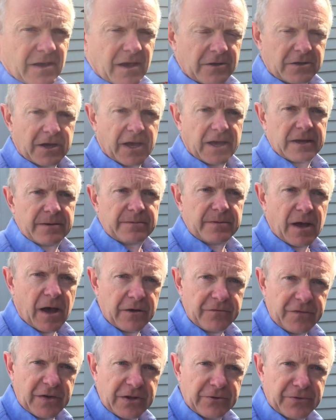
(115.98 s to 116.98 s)
Okay,
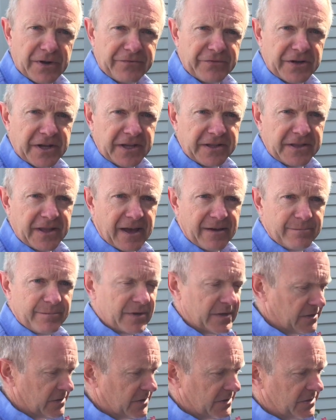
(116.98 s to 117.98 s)
hopefully you'll never need that,
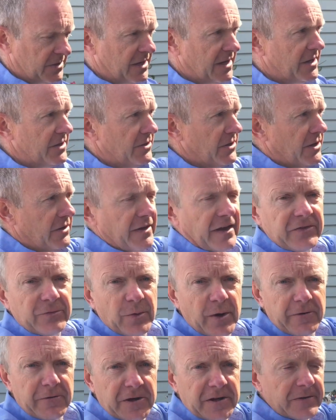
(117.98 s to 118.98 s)
but just to let you know, that's
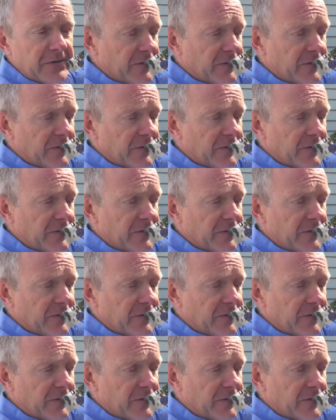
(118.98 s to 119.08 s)
where it